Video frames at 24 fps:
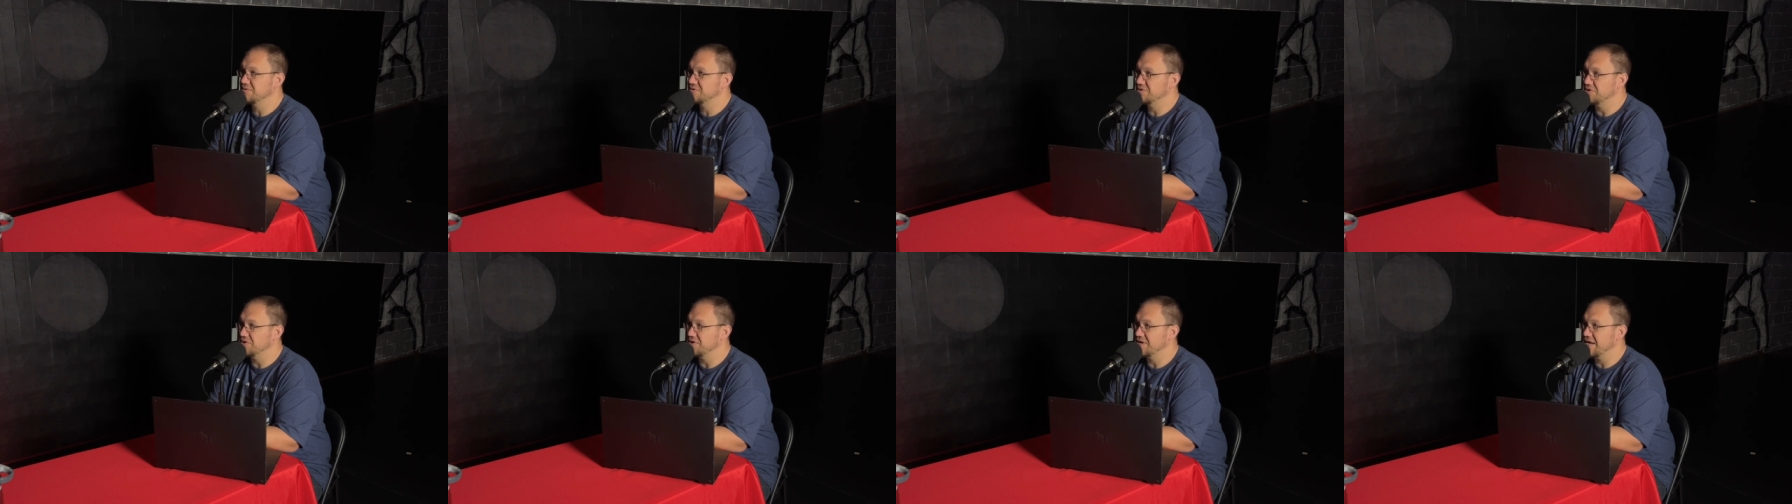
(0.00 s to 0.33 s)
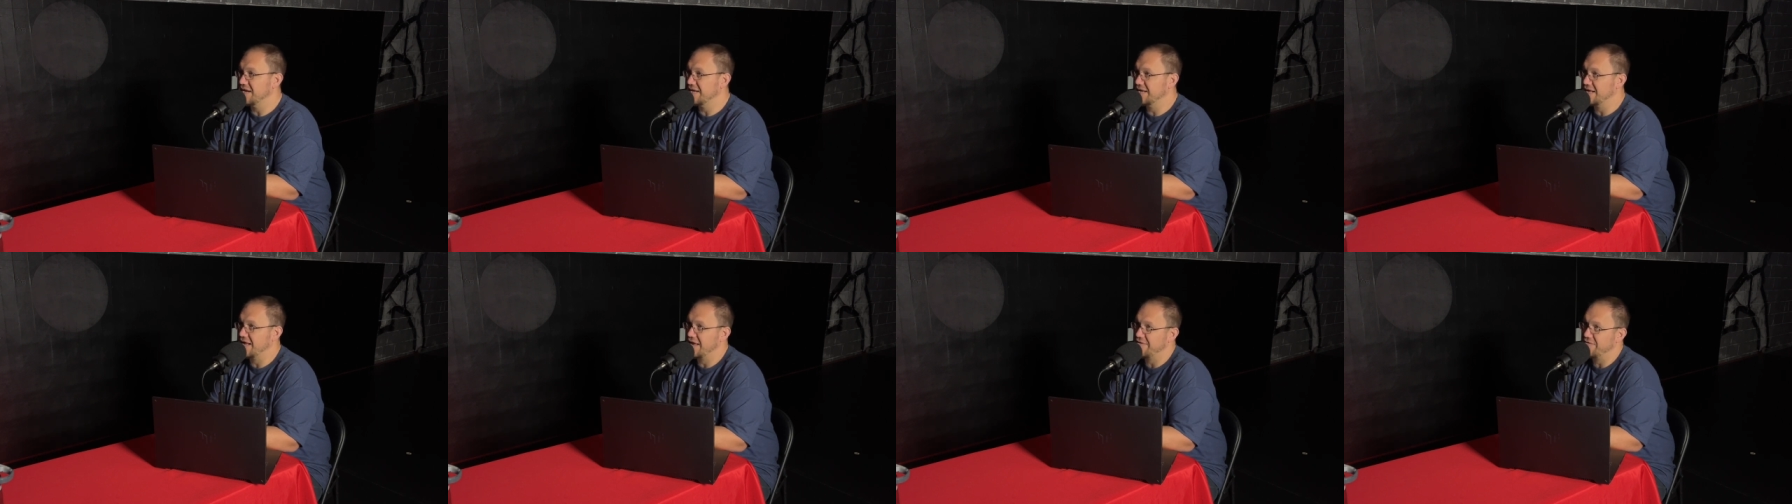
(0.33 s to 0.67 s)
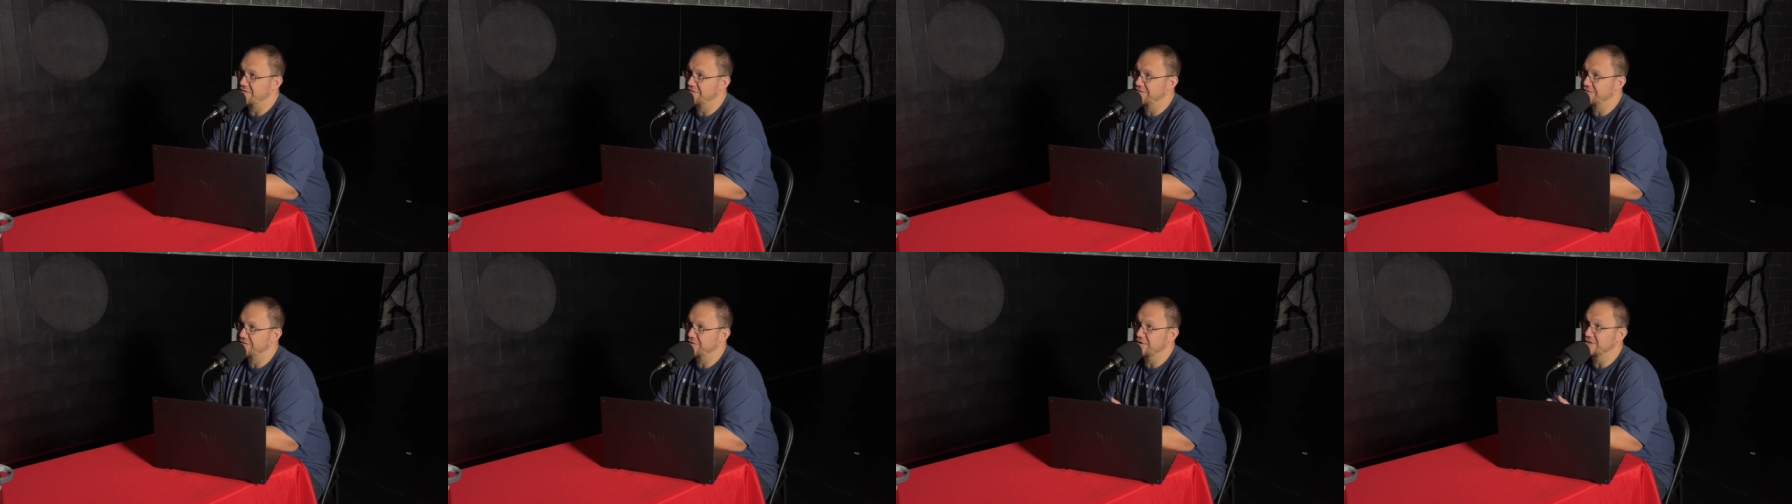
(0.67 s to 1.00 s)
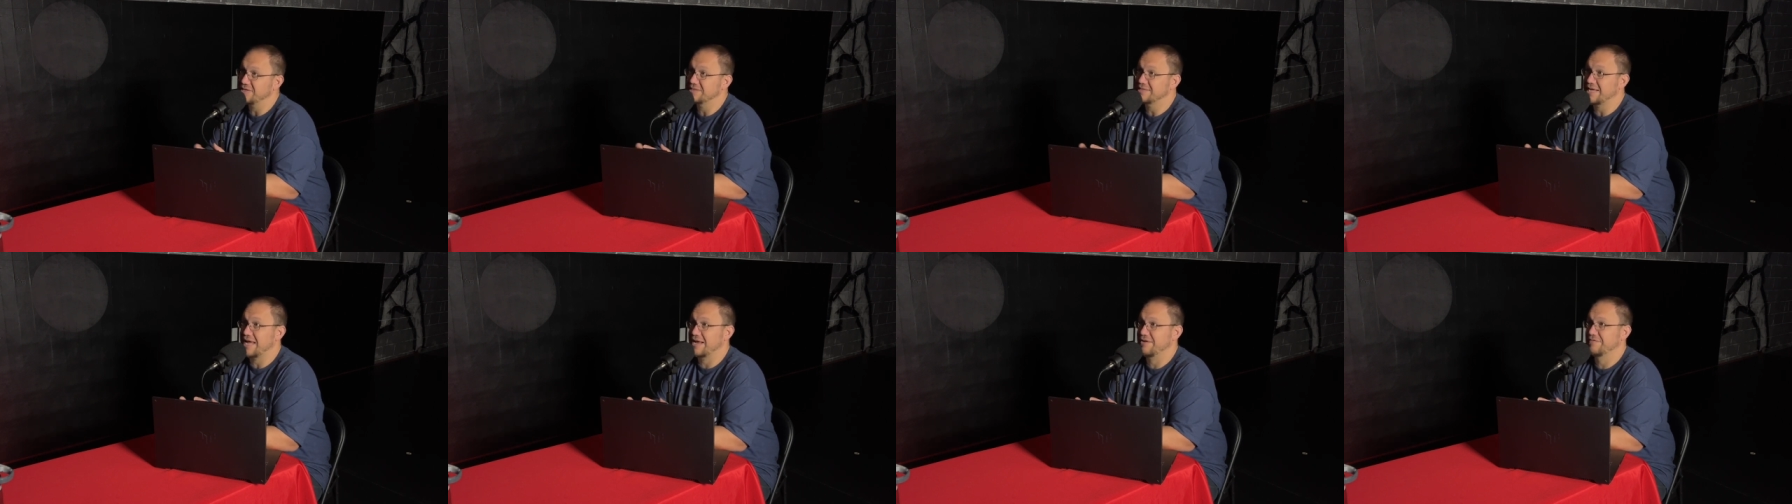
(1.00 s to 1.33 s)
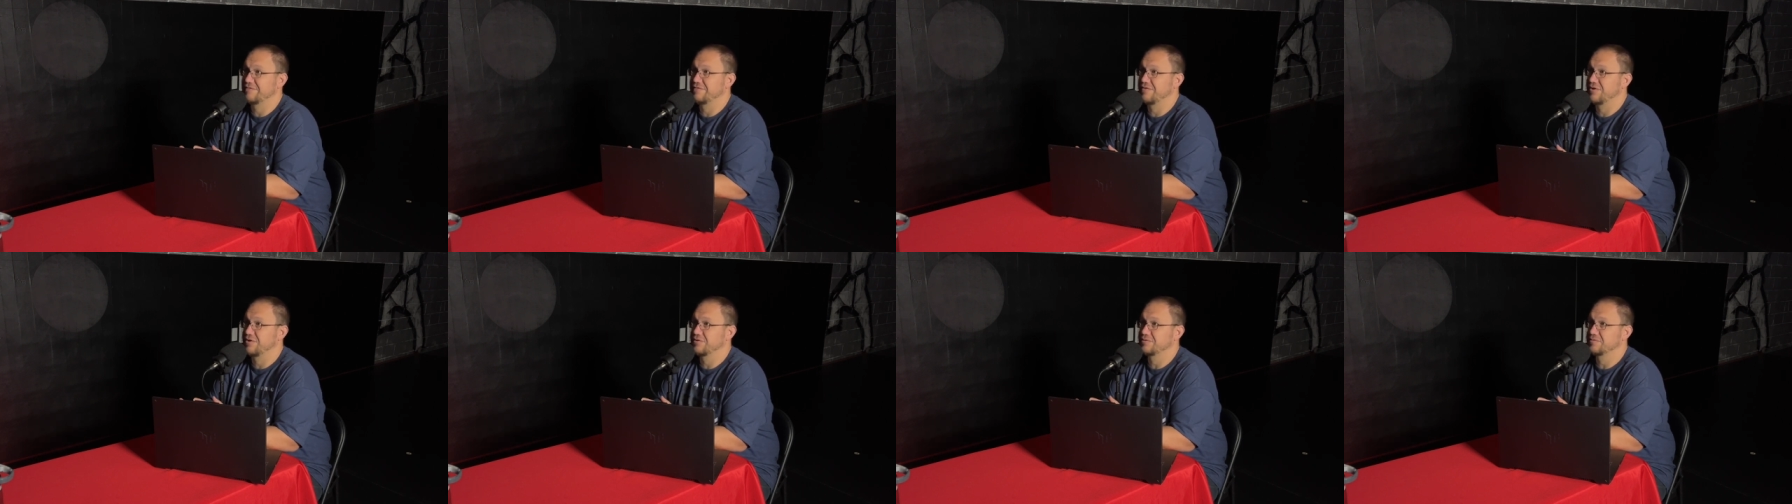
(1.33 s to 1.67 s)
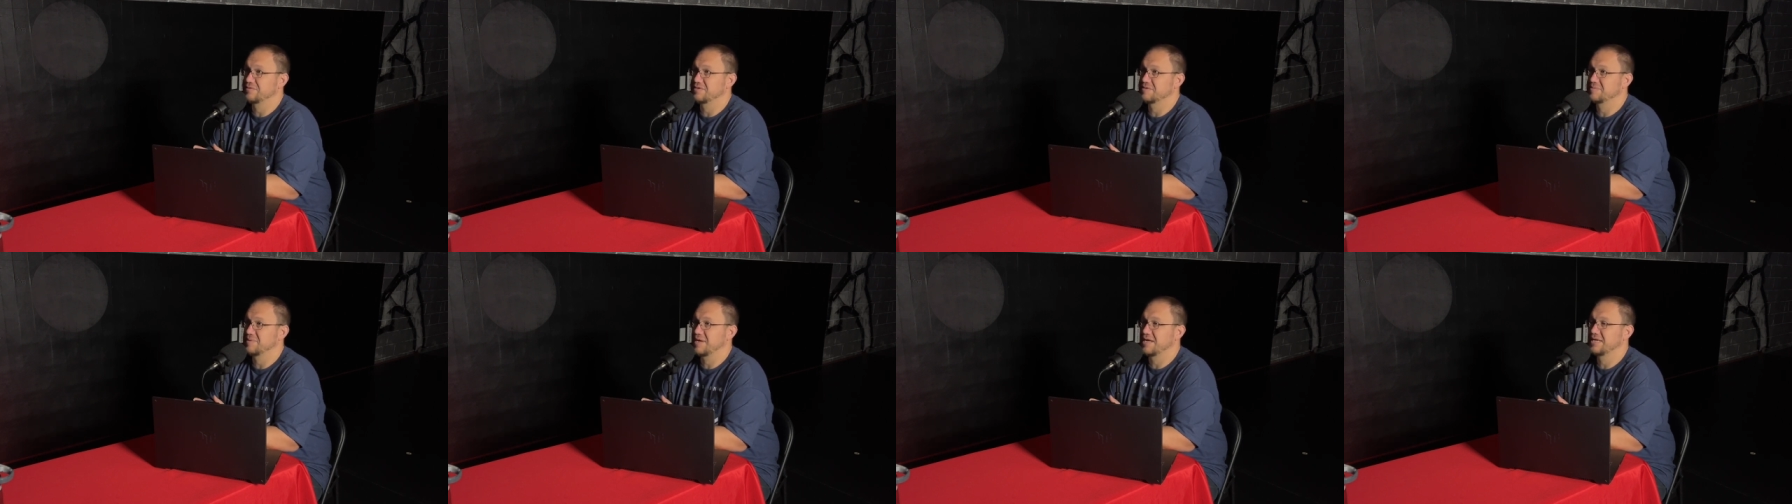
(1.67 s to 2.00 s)
So you kind of right. got to have a freeze and phone
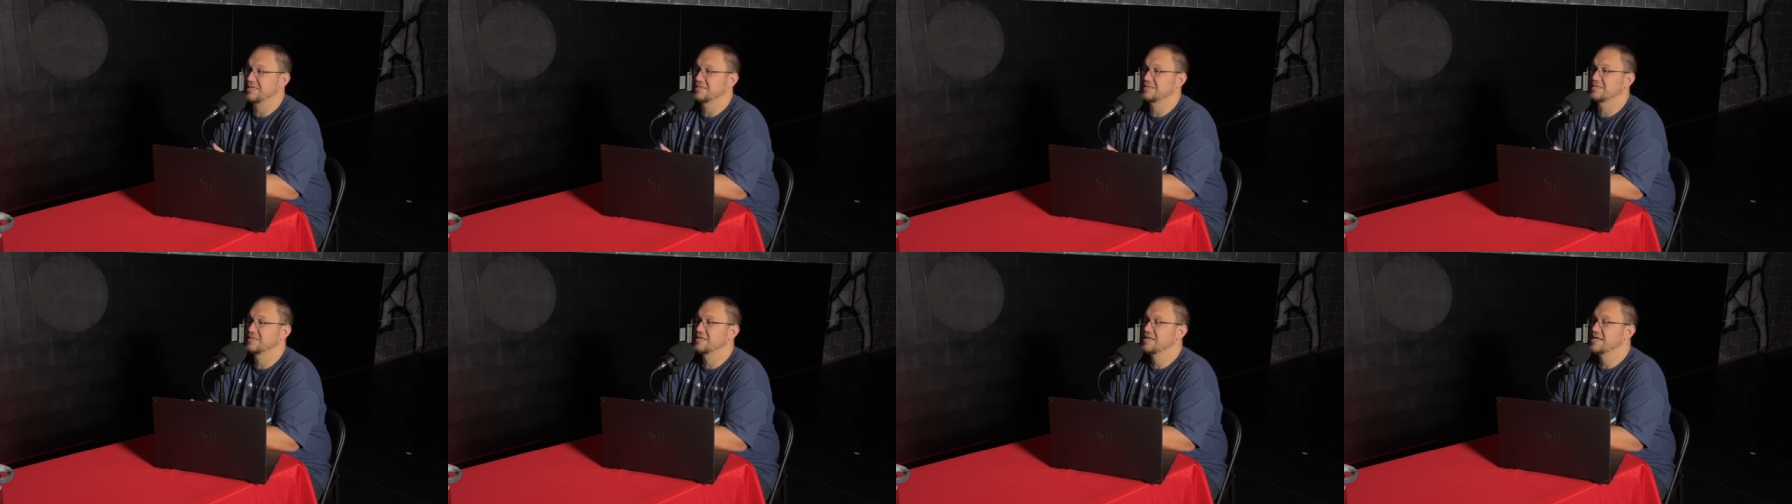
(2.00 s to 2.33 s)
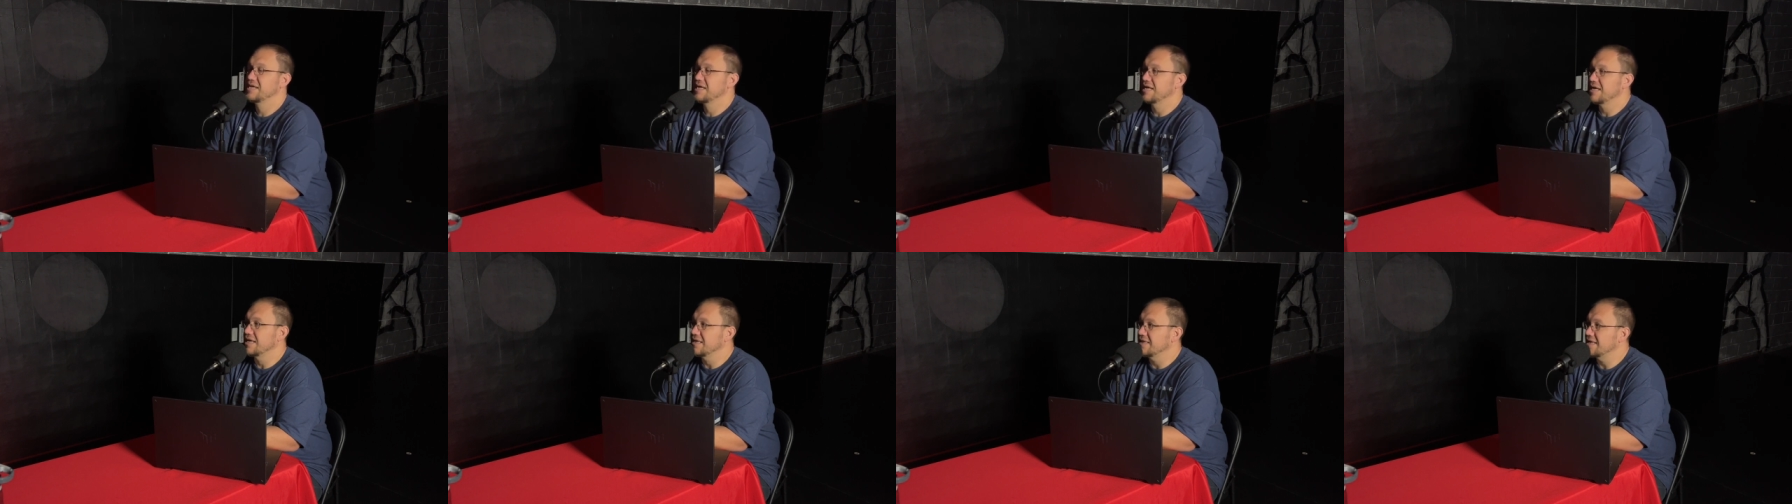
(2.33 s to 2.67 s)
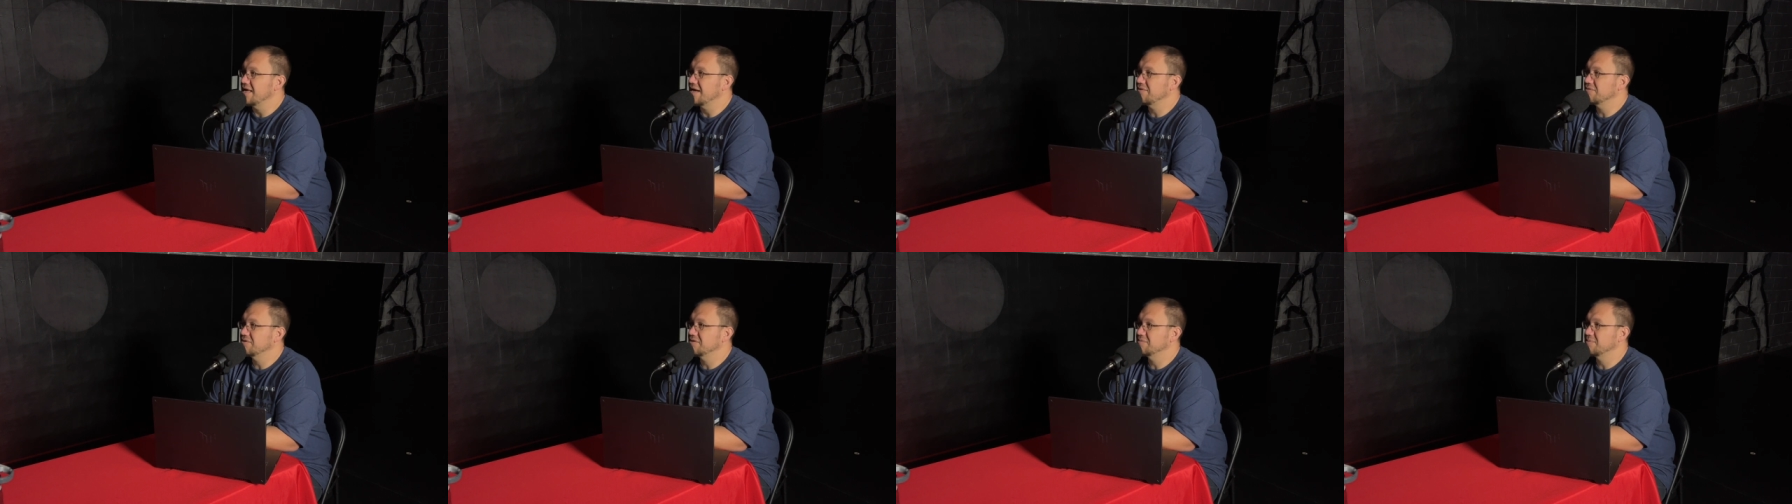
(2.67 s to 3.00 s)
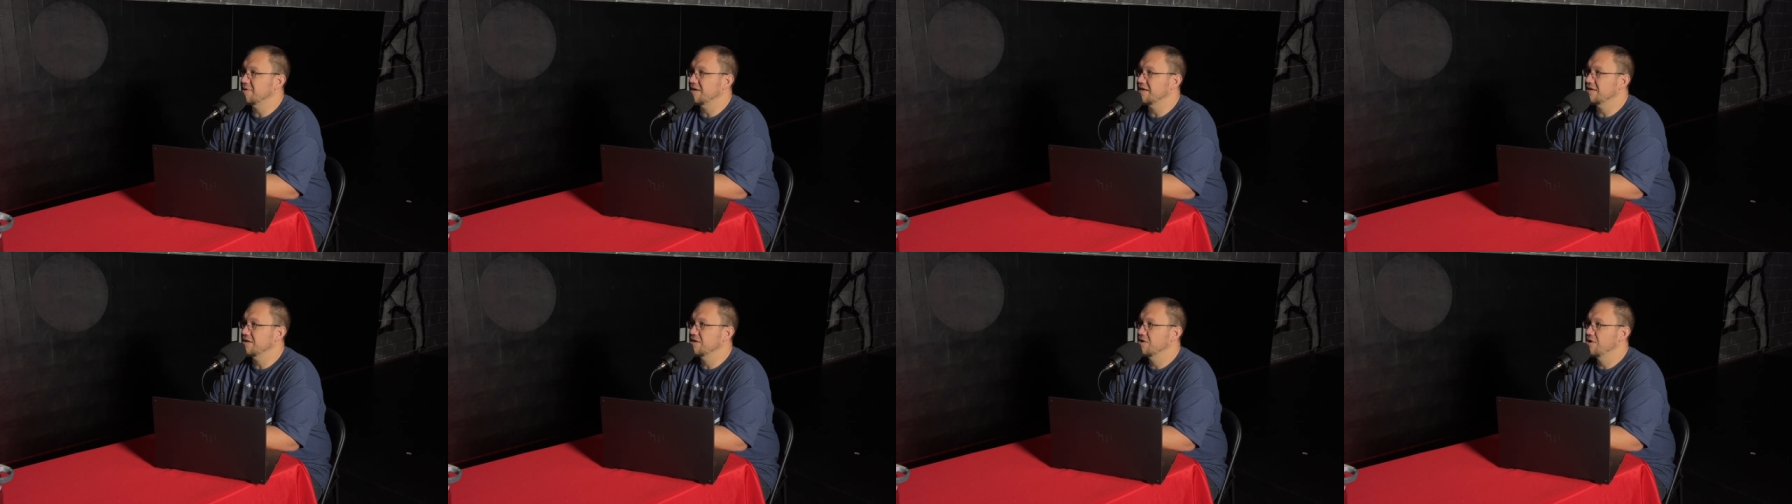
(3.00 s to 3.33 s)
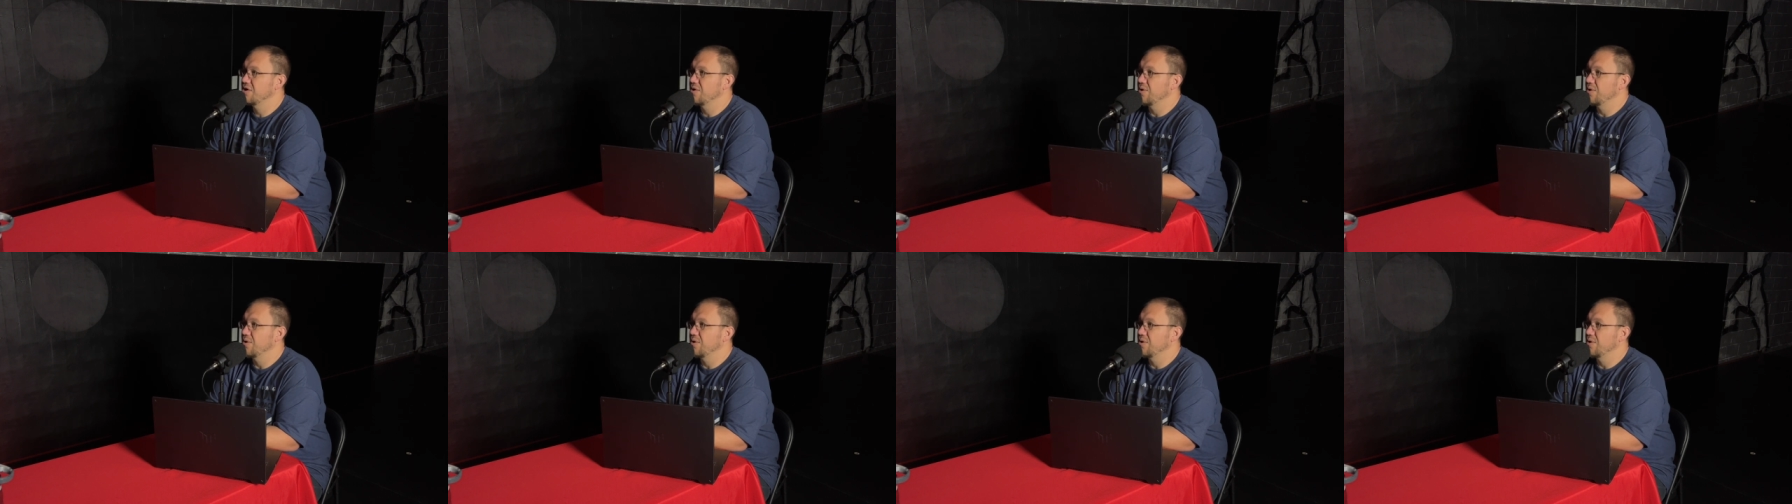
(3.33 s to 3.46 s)
response in that respect,